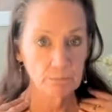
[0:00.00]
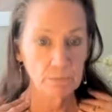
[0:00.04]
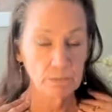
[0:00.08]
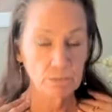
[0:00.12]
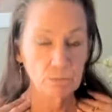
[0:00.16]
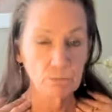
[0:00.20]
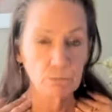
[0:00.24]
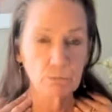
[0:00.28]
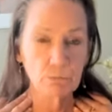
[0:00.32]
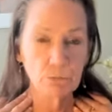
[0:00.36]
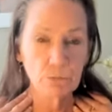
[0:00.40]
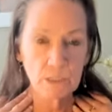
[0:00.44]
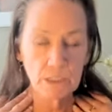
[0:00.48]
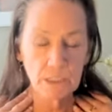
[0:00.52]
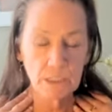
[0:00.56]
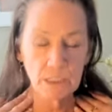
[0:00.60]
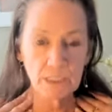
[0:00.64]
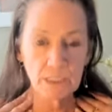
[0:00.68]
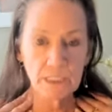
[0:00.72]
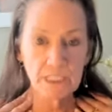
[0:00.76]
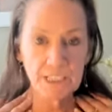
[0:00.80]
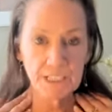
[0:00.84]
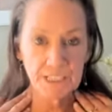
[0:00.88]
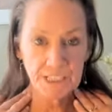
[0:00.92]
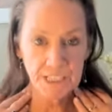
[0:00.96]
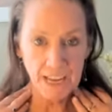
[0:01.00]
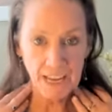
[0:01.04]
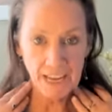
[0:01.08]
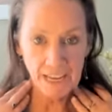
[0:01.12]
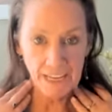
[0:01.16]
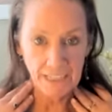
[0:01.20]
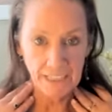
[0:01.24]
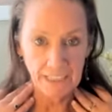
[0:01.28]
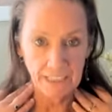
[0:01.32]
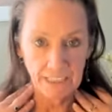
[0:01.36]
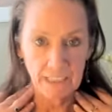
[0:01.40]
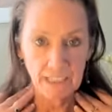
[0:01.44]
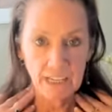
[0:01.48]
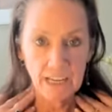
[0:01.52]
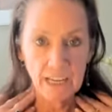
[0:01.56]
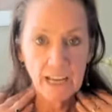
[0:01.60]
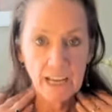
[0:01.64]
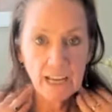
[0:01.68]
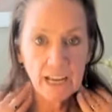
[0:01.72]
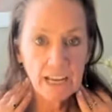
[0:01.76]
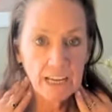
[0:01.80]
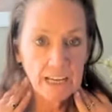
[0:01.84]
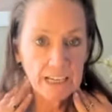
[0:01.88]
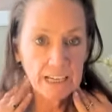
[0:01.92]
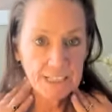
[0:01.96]
be really tight
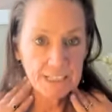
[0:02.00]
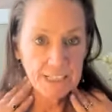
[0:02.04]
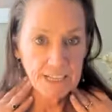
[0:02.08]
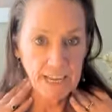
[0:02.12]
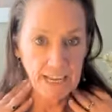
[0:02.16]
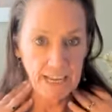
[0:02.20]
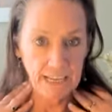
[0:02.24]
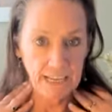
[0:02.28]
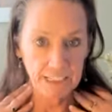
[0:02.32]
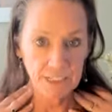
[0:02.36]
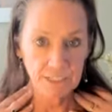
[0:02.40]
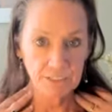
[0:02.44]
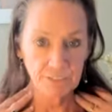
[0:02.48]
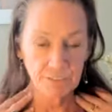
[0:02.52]
and tense.